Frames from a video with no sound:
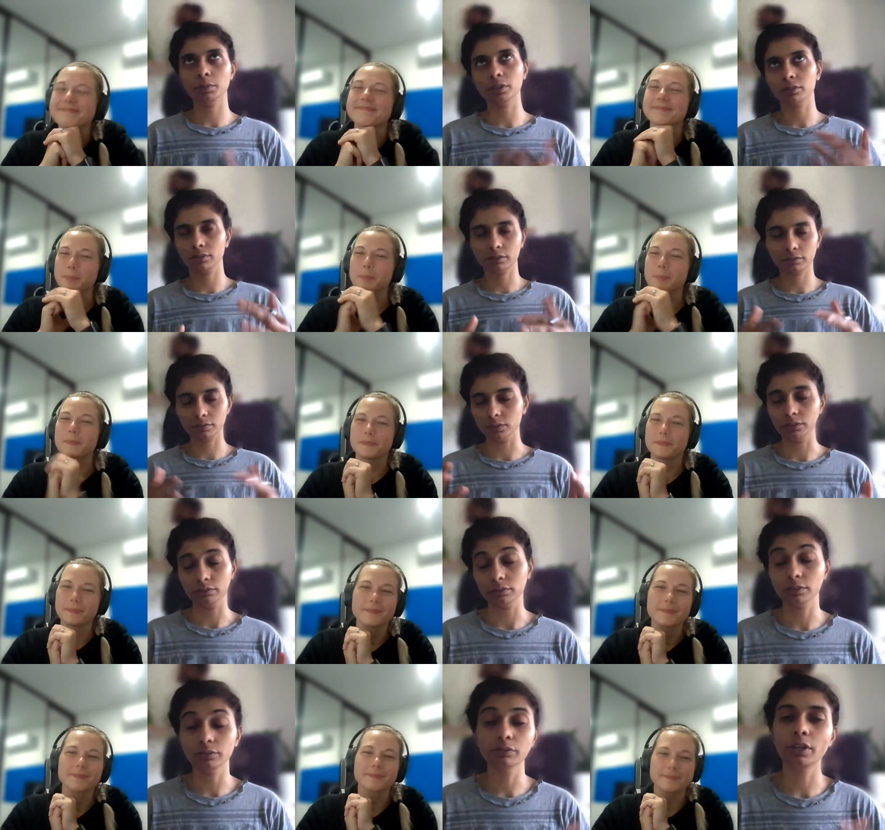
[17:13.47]
Speaker 1: because
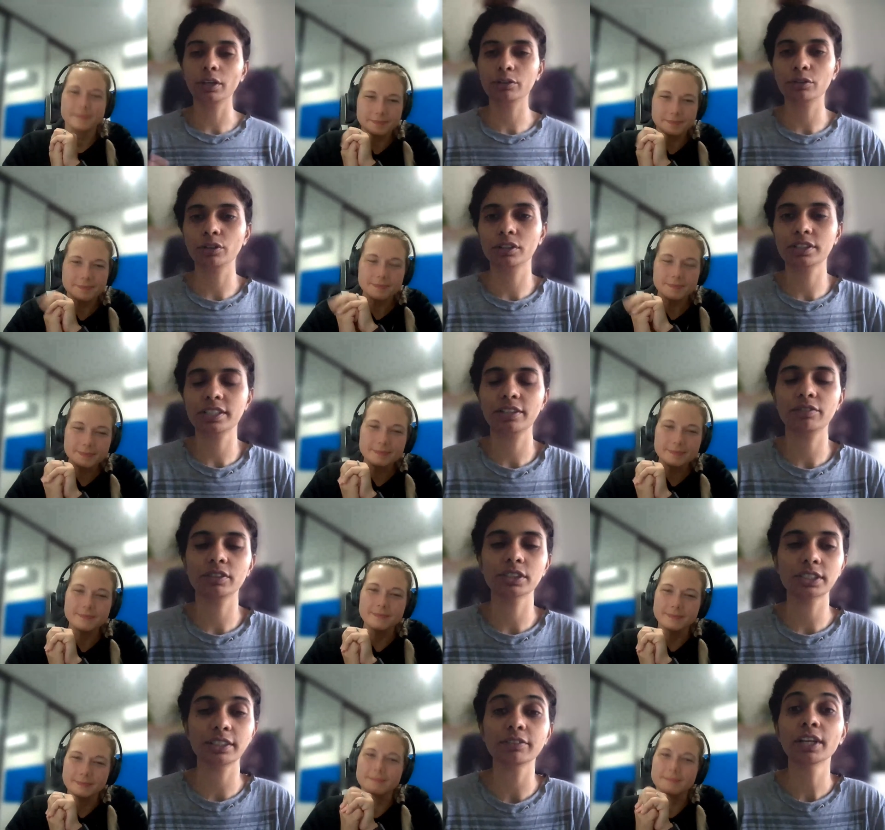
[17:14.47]
we are all safe
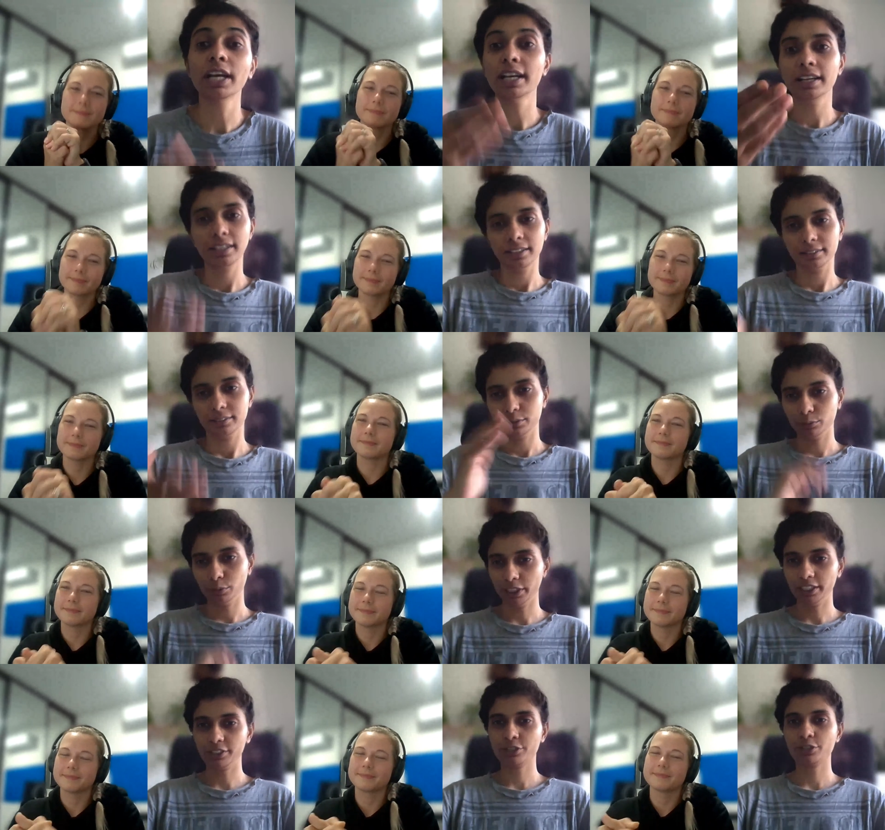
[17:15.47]
and stuff.
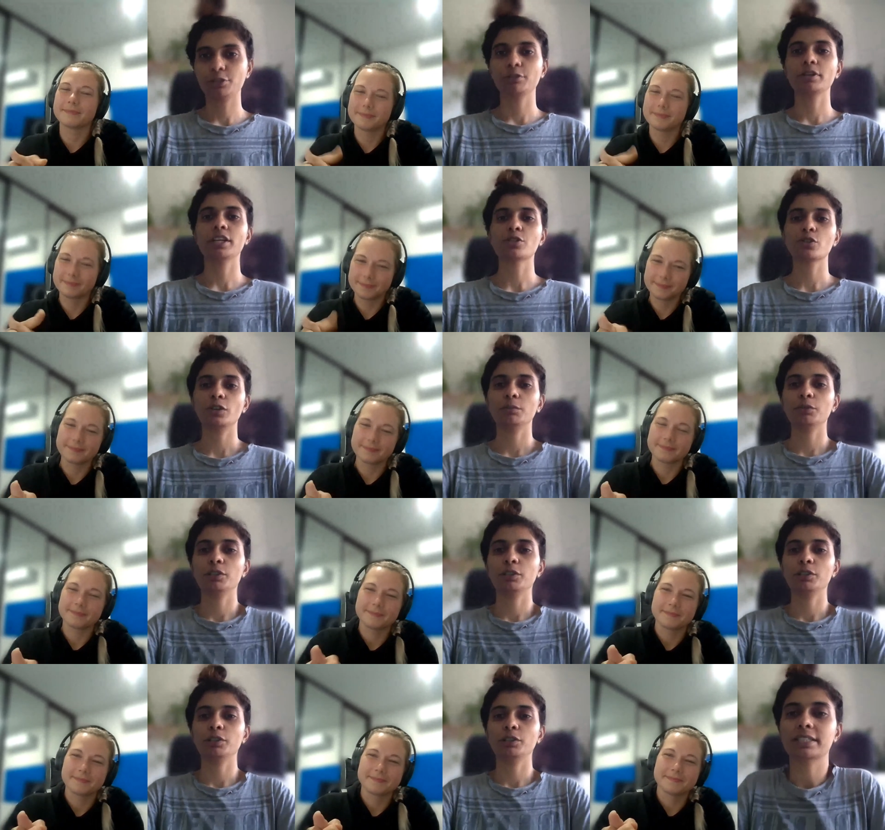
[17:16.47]
What else do you enjoy
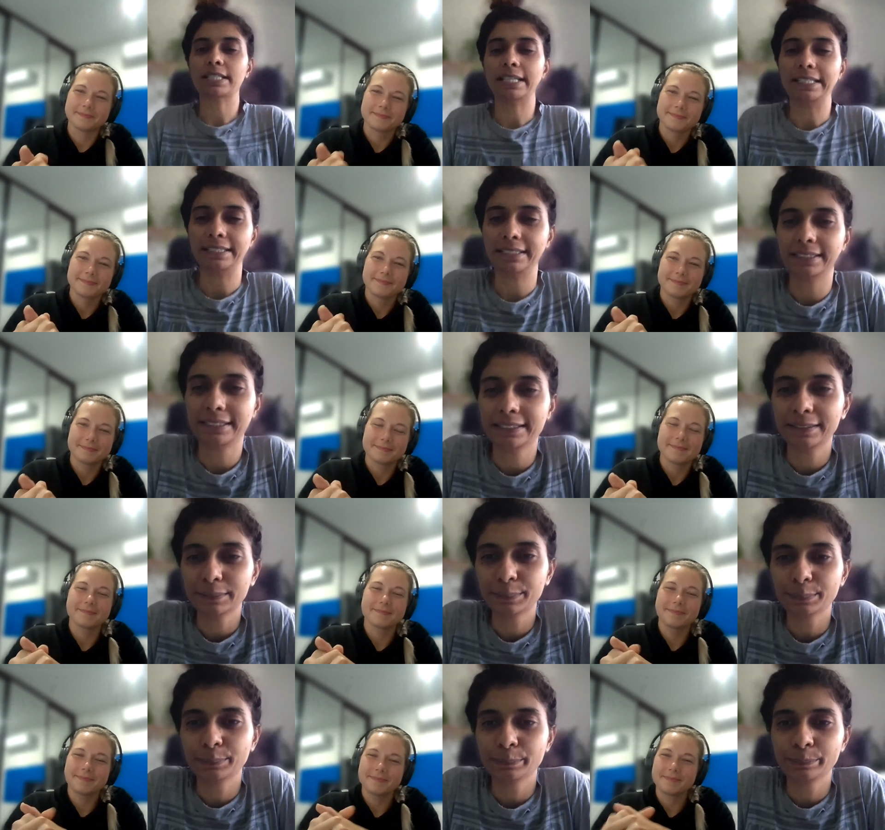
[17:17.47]
about being a scientist?
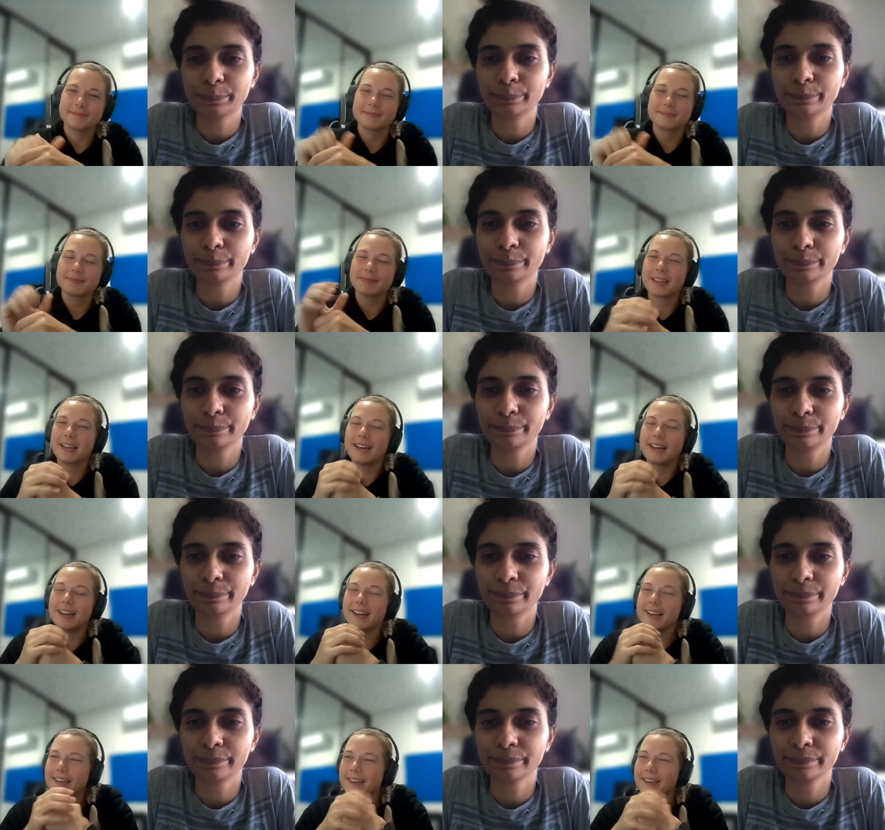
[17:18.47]

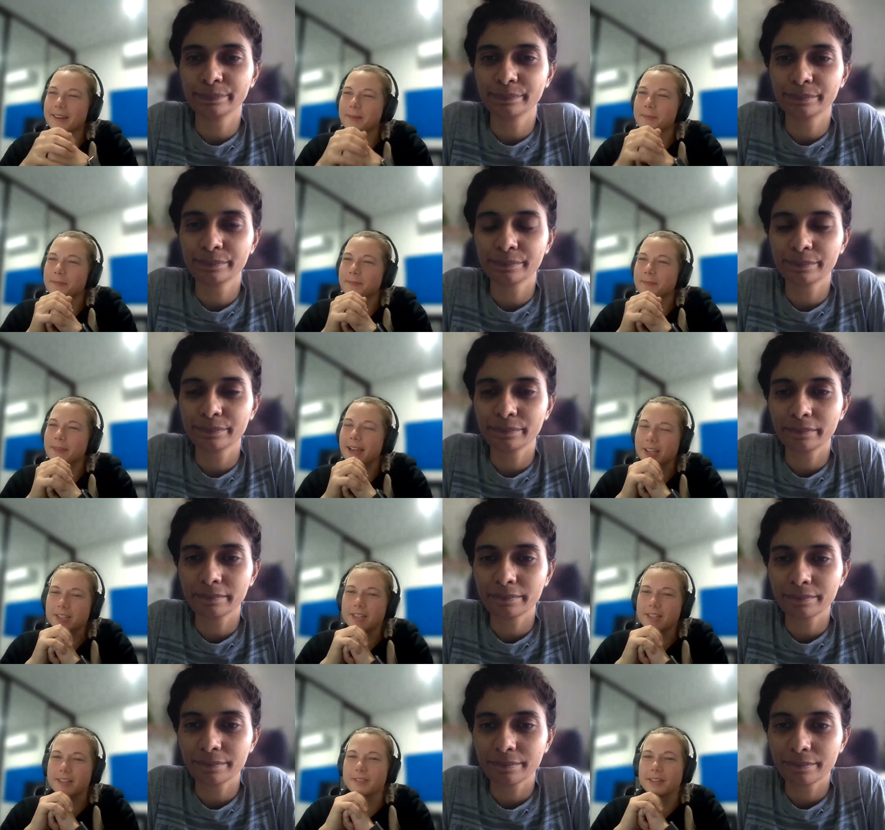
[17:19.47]
Speaker 2: I um,
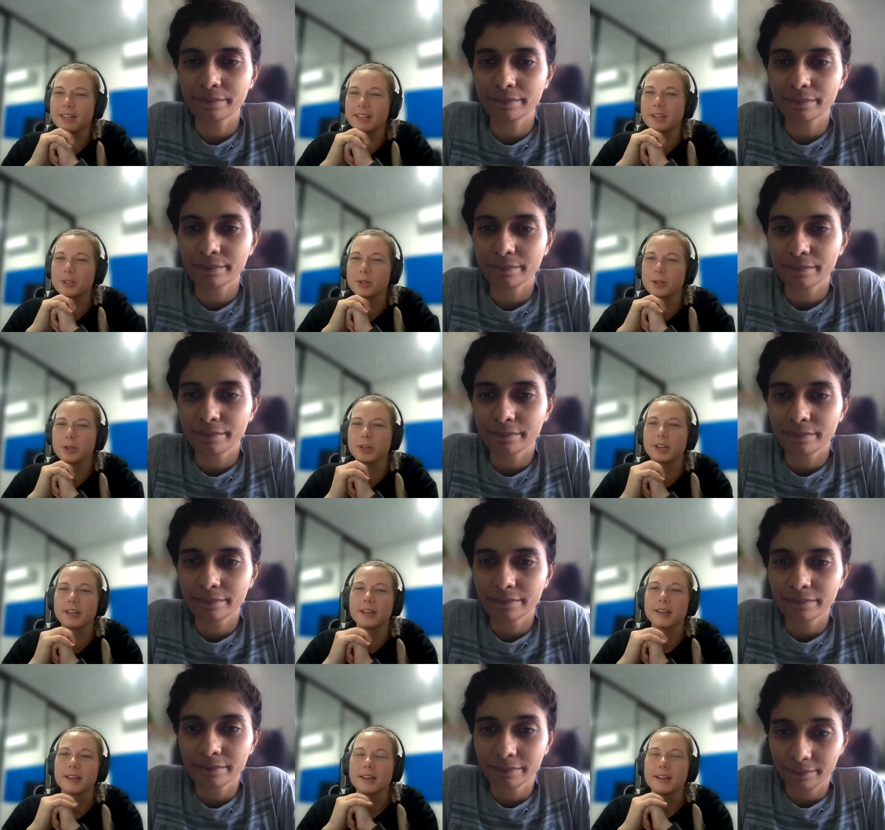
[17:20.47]
actually really
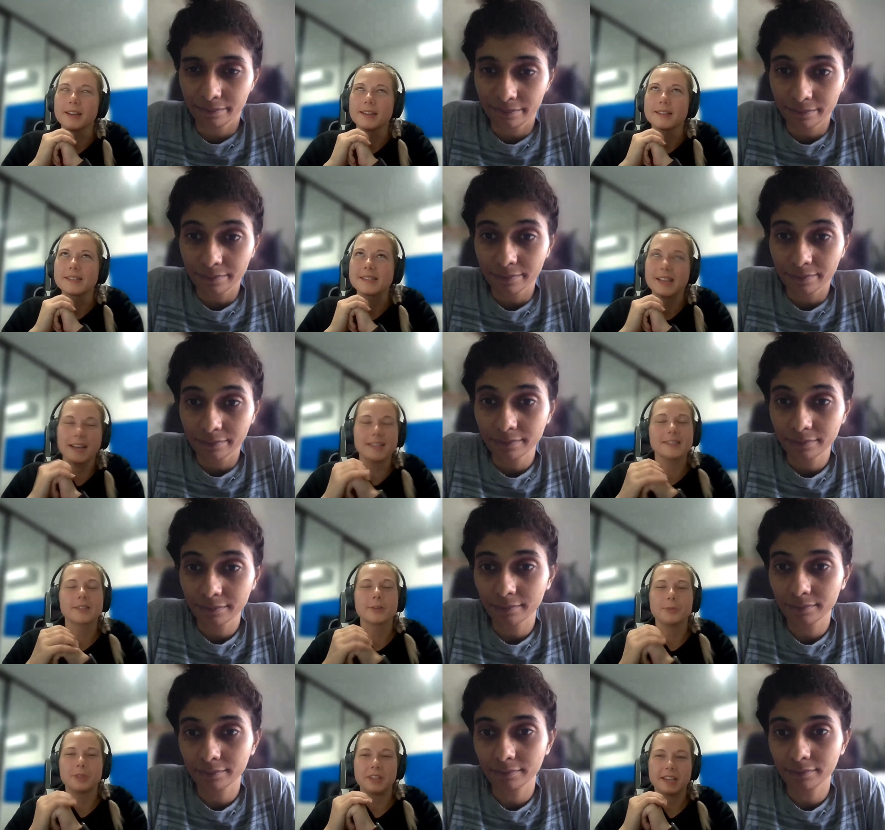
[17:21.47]
enjoy science
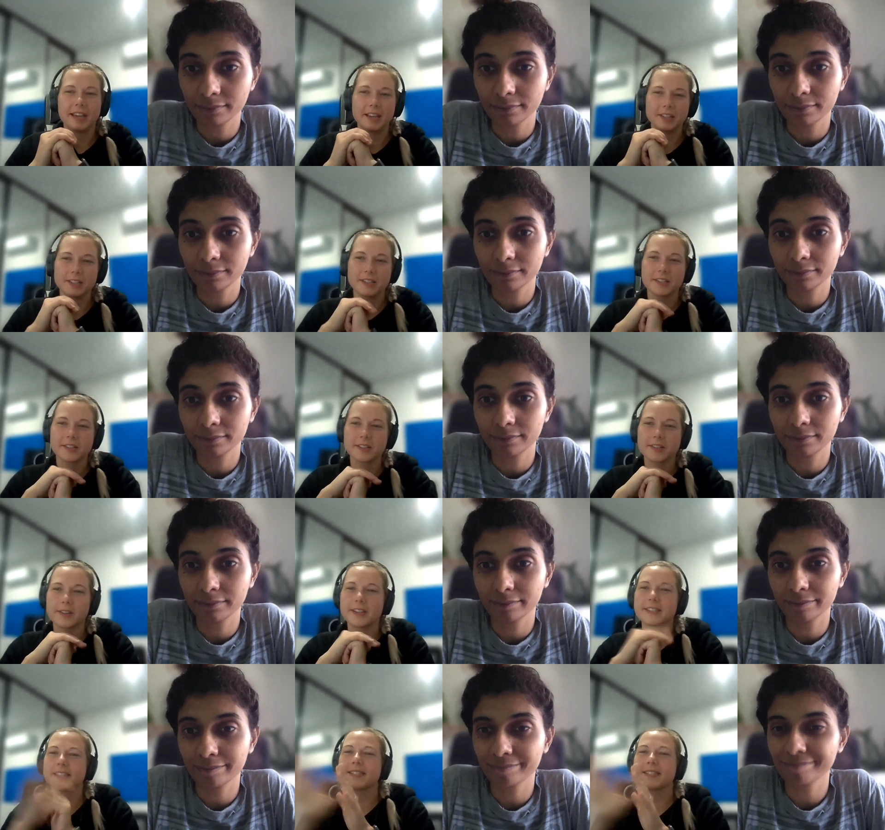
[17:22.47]
communication. So,
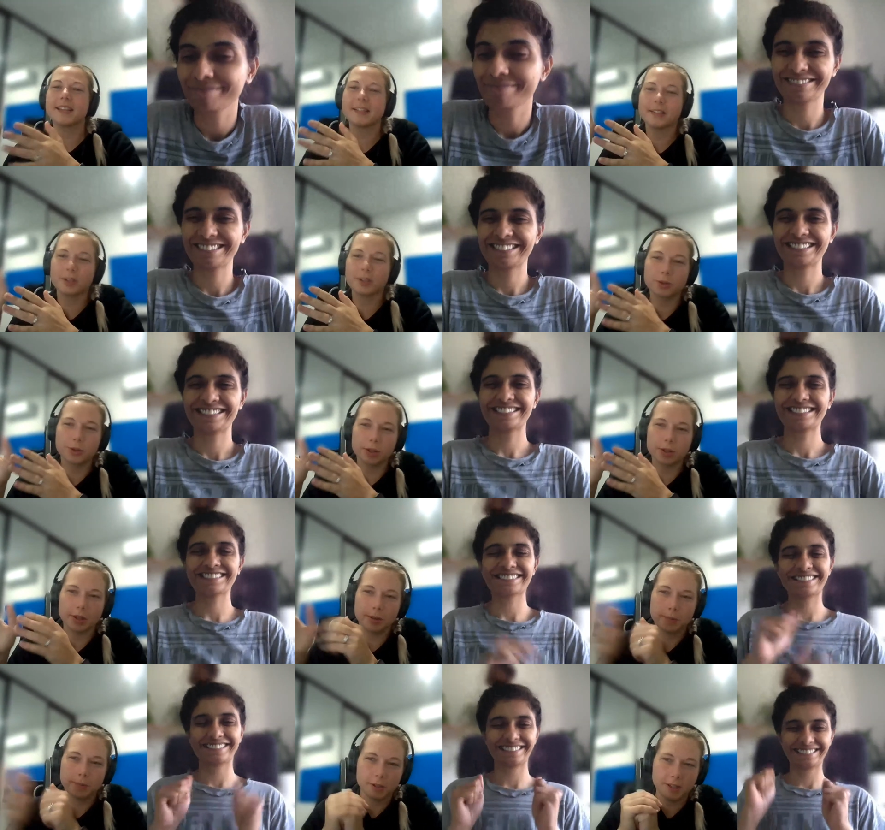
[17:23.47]
as I said in the
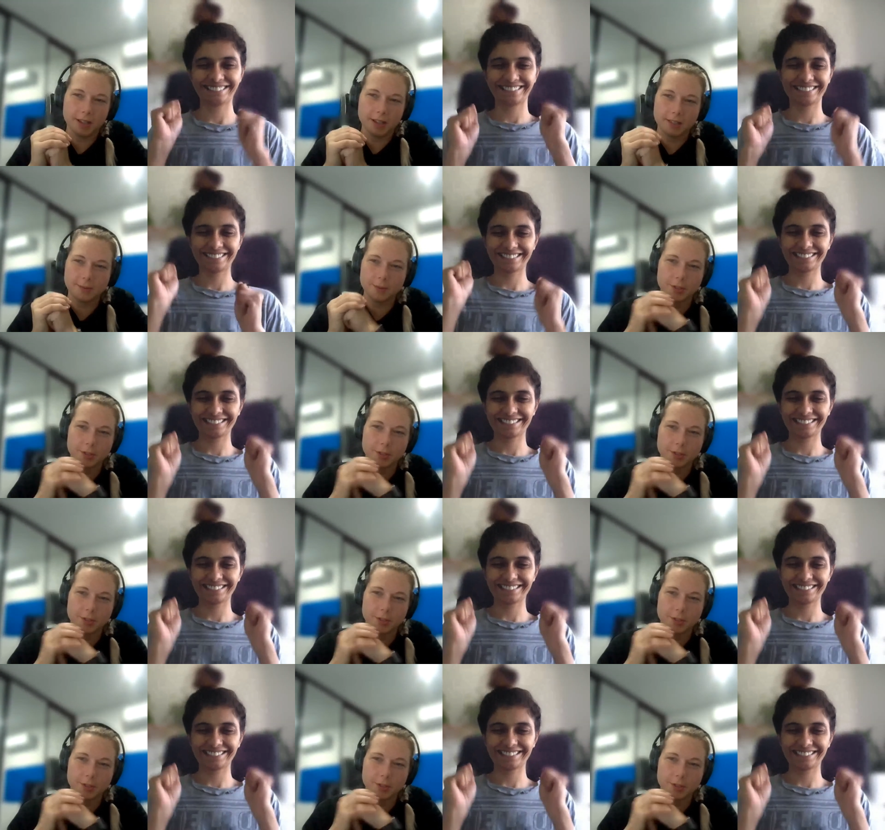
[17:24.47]
shorter podcast